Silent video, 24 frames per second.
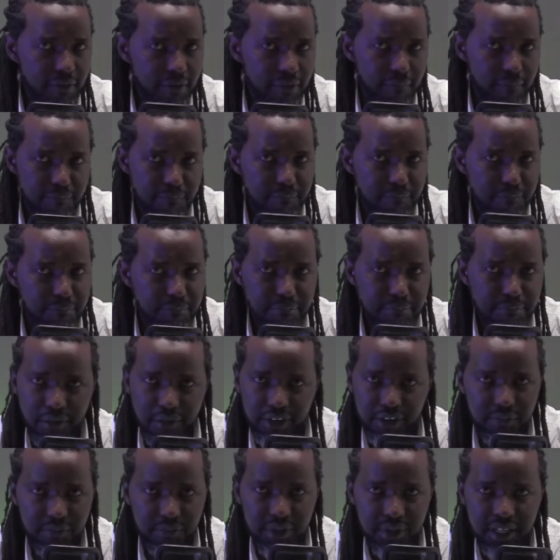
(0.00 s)
Perfect
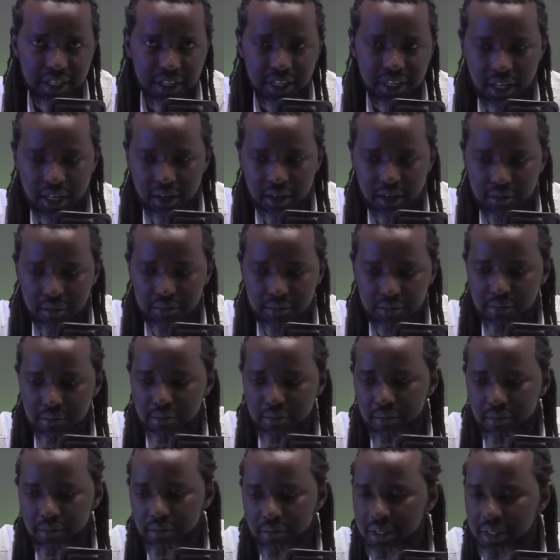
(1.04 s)
beginner
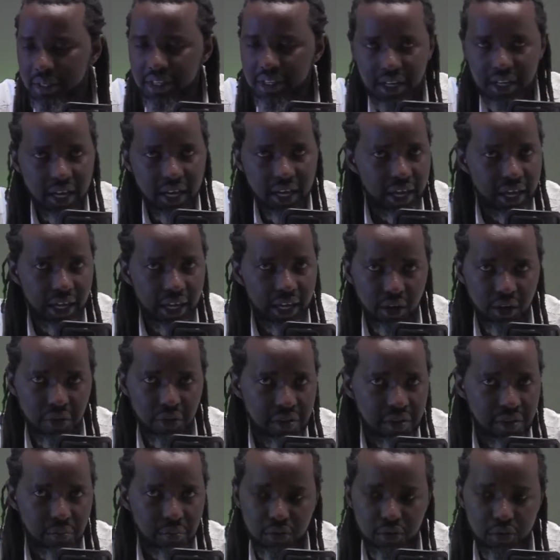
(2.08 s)
and on the move
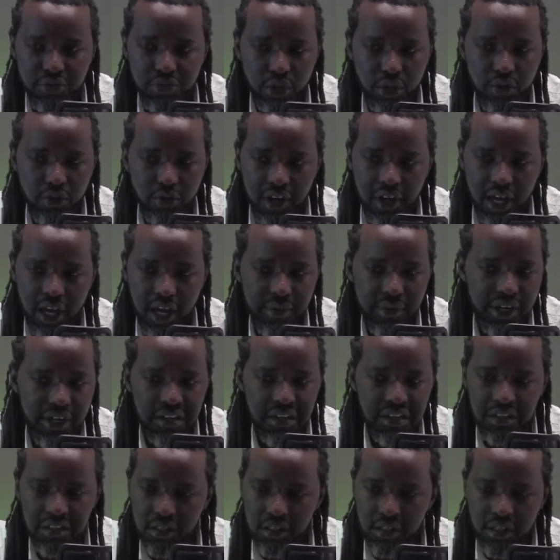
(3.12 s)
sort of a camera.
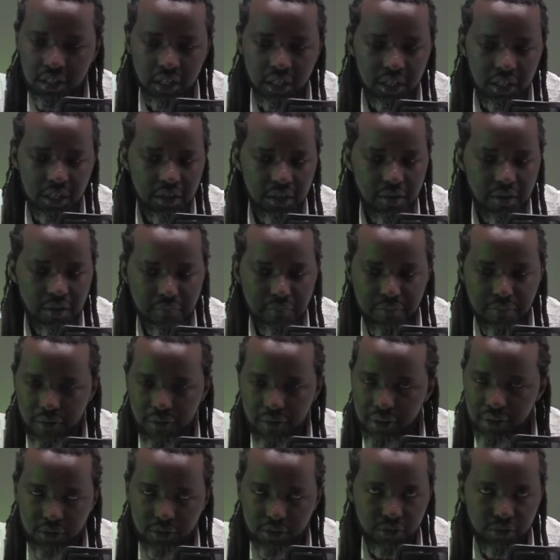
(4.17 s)
Perfect
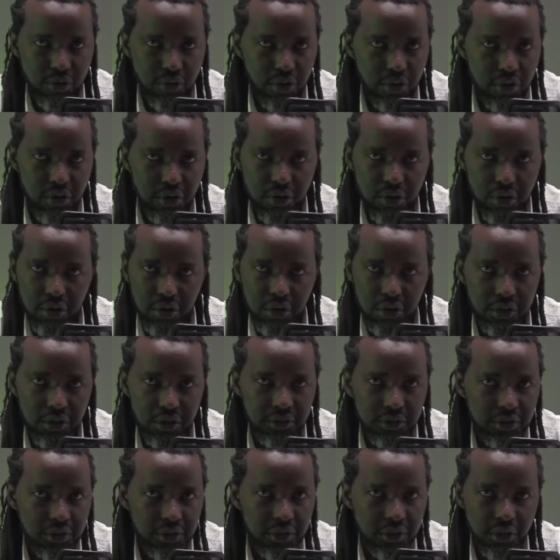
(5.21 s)
for,
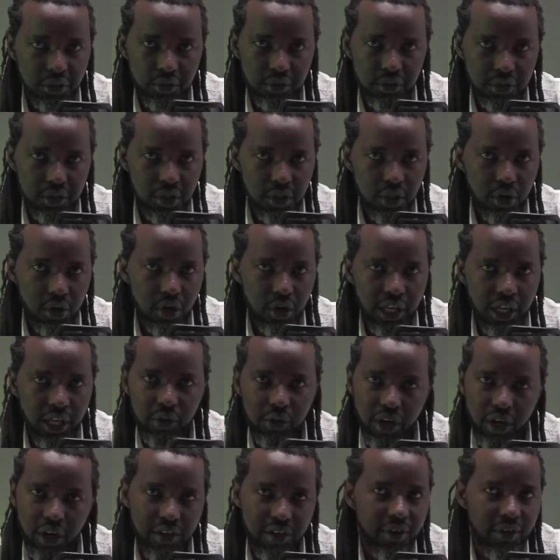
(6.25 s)
like you are either
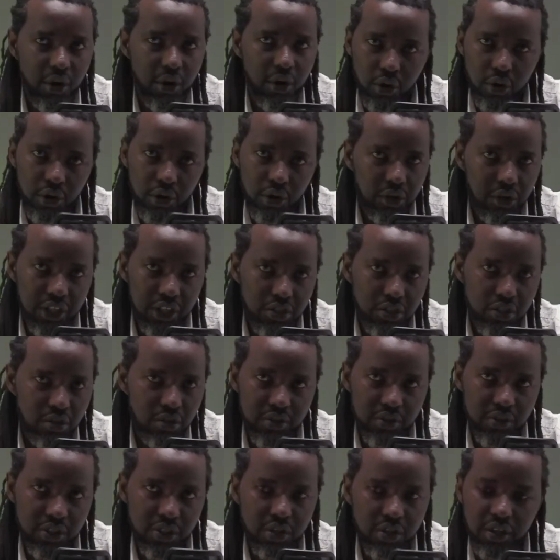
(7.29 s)
on location
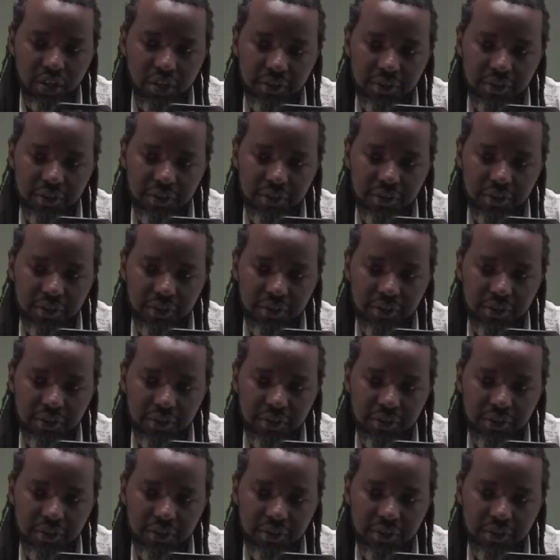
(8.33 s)
videographer.